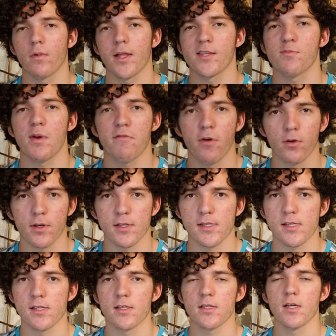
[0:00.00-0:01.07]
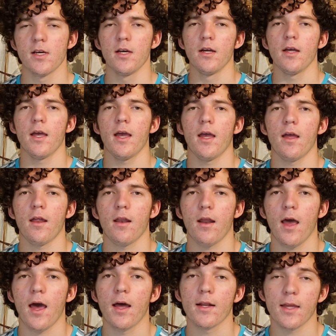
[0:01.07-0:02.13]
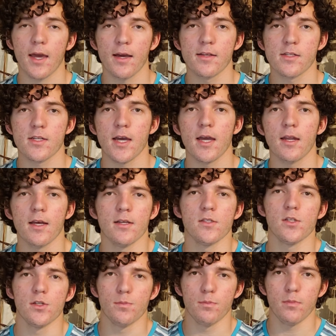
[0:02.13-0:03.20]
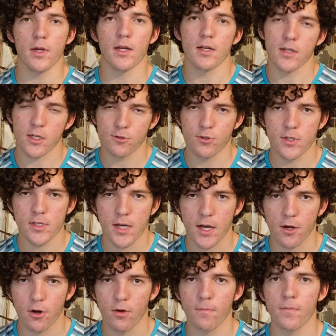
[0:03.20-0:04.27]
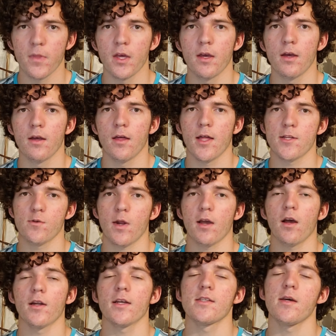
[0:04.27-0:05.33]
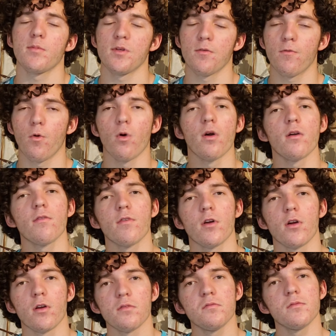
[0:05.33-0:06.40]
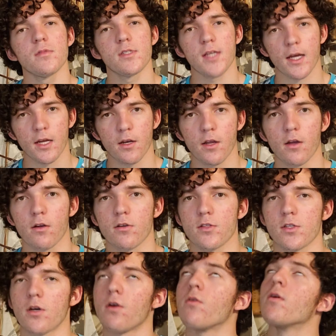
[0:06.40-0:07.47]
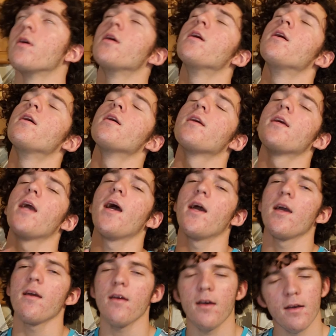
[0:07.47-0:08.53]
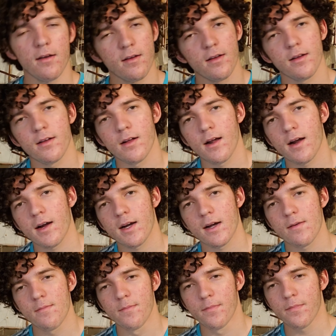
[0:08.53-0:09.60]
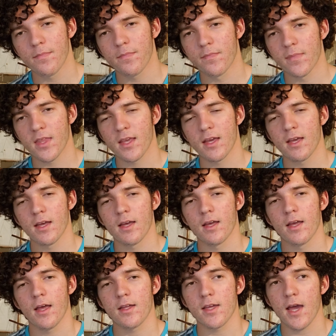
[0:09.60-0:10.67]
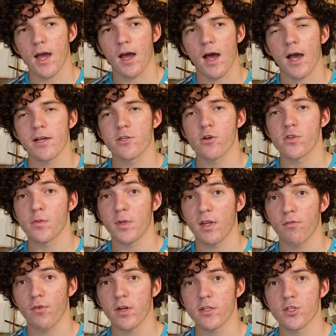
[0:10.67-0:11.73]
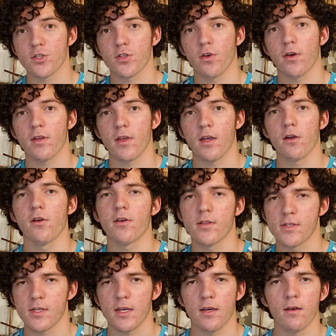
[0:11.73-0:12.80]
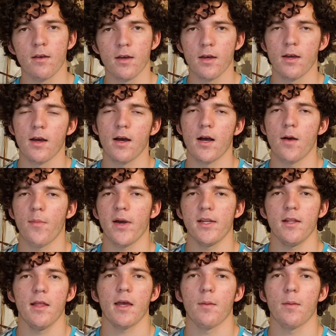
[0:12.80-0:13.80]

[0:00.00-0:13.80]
my focus is at K-State is to be an industrial designer. That's what I got accepted for second year, so yay. And yeah, I chose a mini fridge, so here you can see I did like a